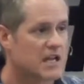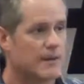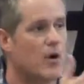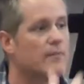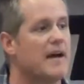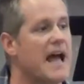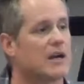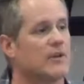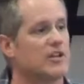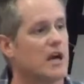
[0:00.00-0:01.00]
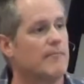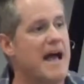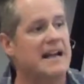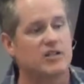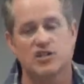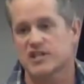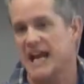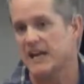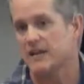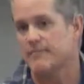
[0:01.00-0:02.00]
Come on back. When you come back, just
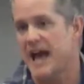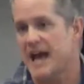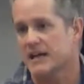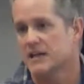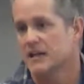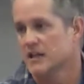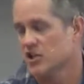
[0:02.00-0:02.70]
scan the back.